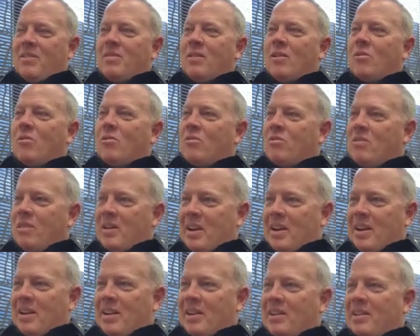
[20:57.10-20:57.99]
they'll
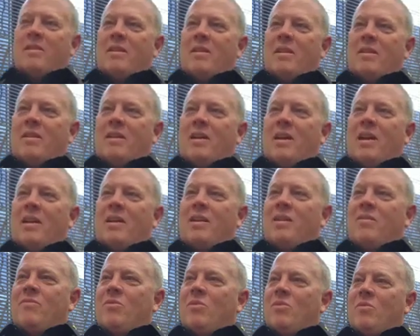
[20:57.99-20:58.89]
create it. I
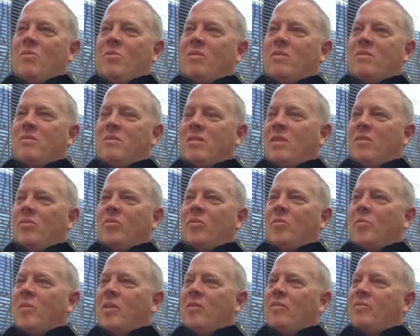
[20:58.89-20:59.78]
give you a set of
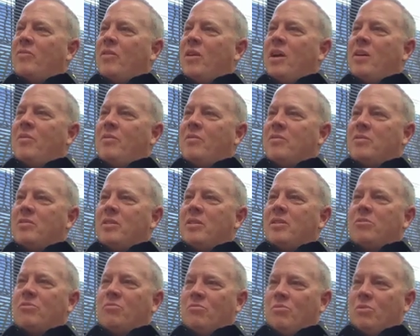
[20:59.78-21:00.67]
about five or
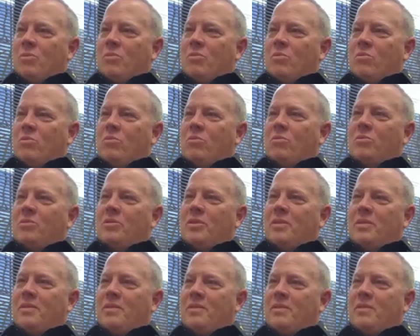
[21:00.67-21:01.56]
six rules,
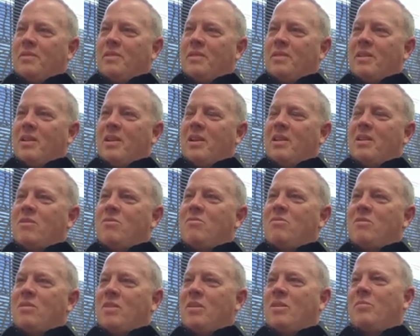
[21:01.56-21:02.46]
mm -hmm. and
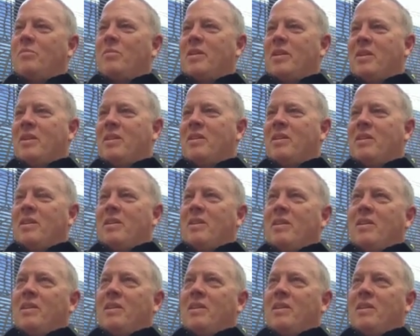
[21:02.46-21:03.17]
you tell me